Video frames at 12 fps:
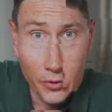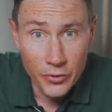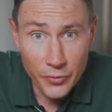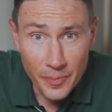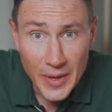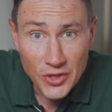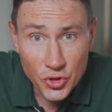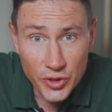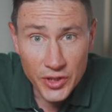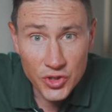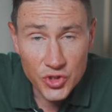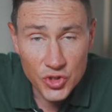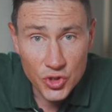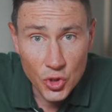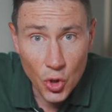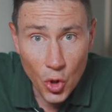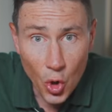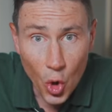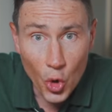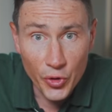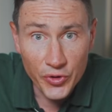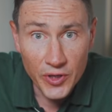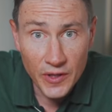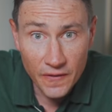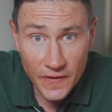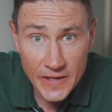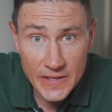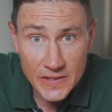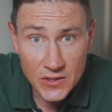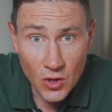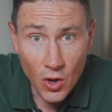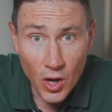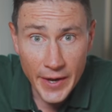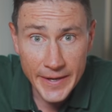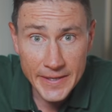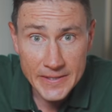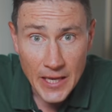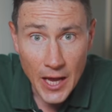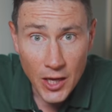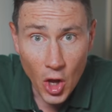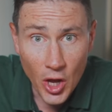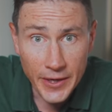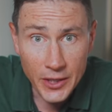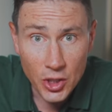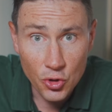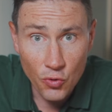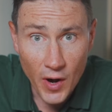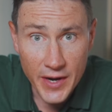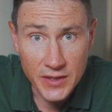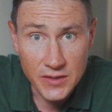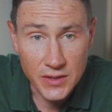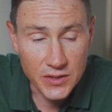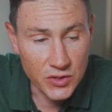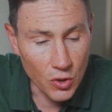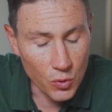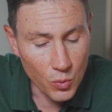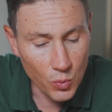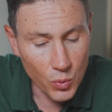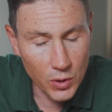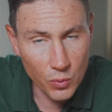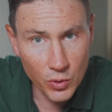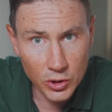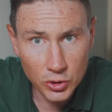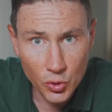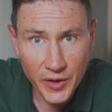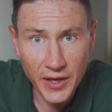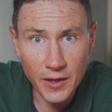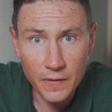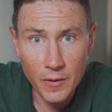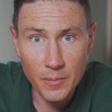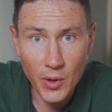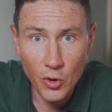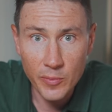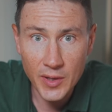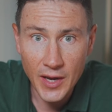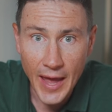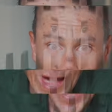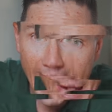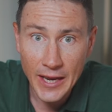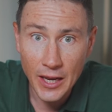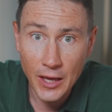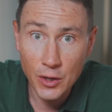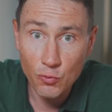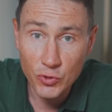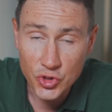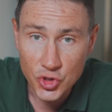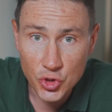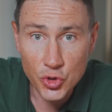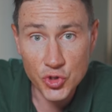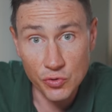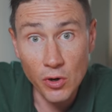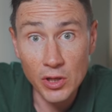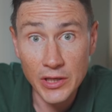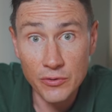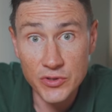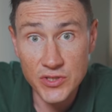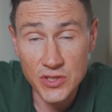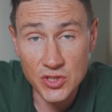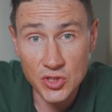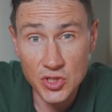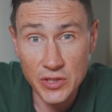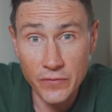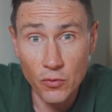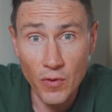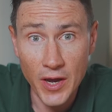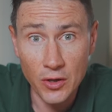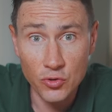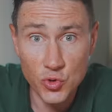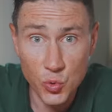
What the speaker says: The metrics on these tyres are kind of crazy. So we're looking at the moment at a reduced rolling resistance of around